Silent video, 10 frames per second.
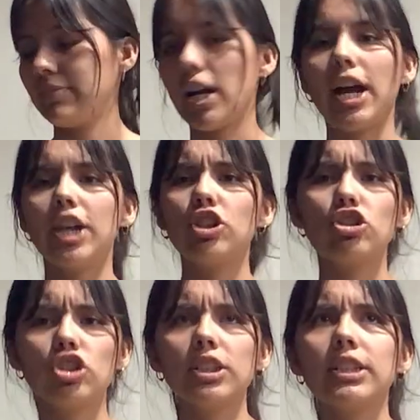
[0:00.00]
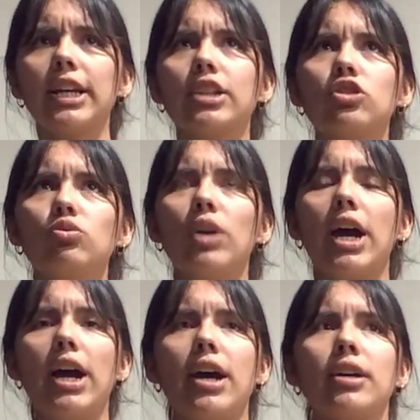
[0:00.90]
I usually like to
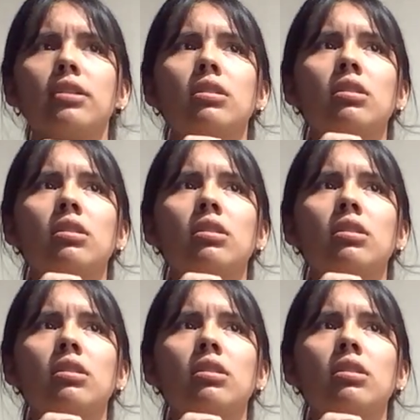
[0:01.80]
add